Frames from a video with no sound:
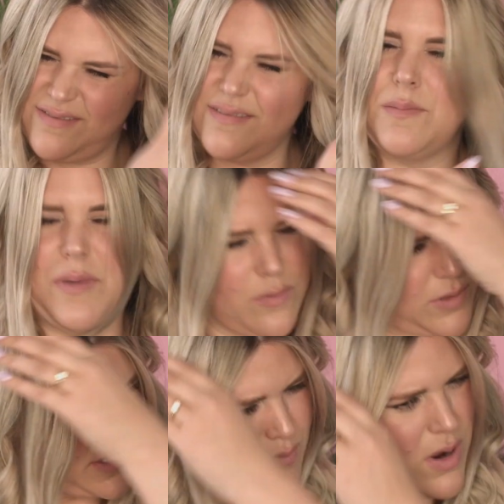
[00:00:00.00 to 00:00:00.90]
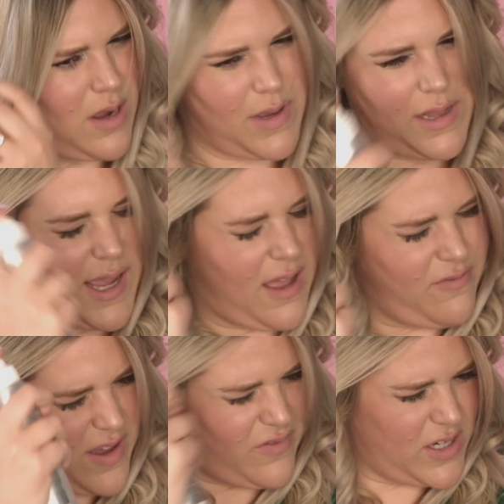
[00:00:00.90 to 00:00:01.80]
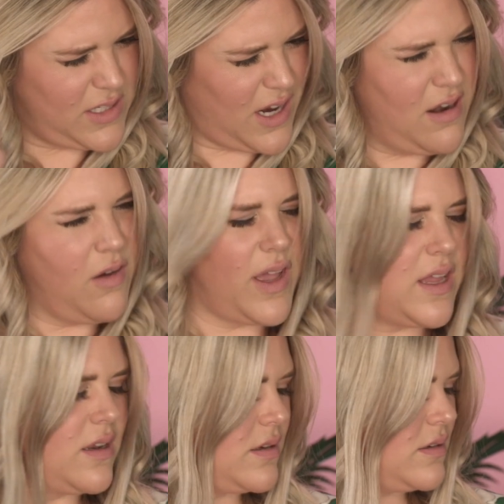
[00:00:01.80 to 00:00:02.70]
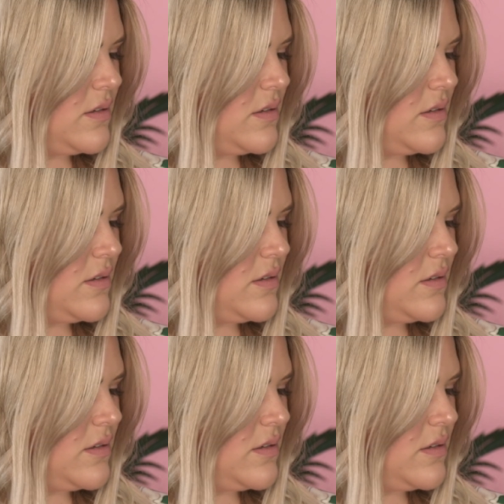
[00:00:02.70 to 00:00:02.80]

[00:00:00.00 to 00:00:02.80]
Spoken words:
I'd be the worst mom. I'd like have favorites. I know it.